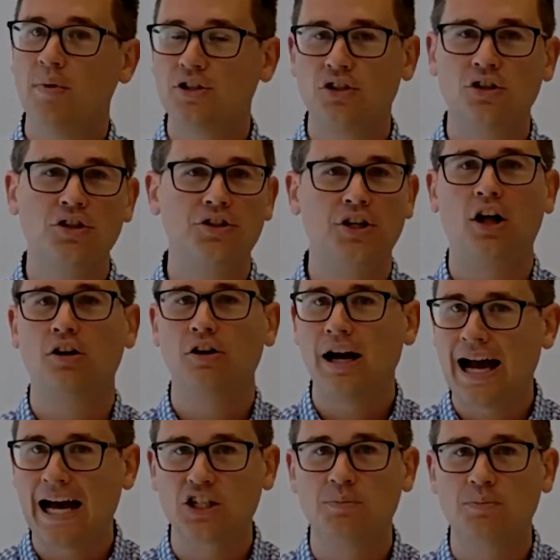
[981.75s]
You mentioned the
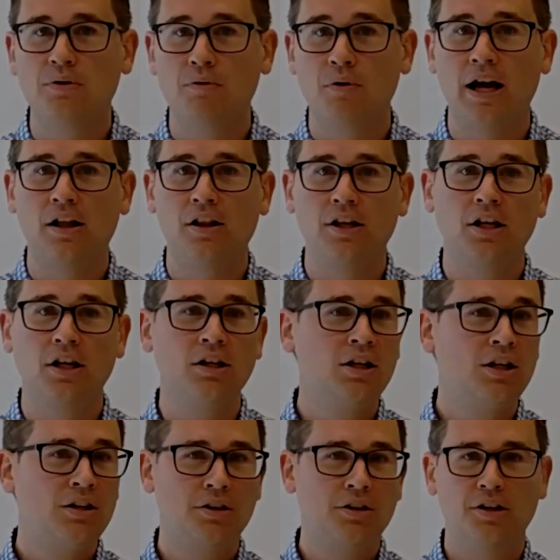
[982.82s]
dollar has been rallying